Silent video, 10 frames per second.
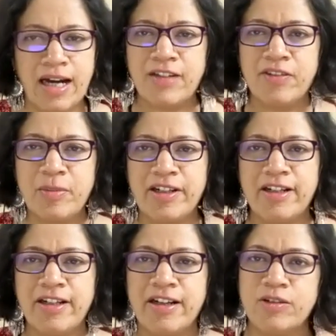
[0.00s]
I will be
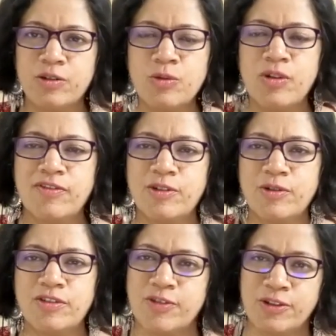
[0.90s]
reading out two of
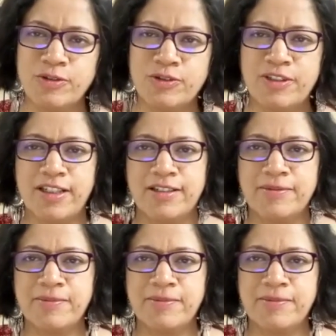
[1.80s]
those for you today.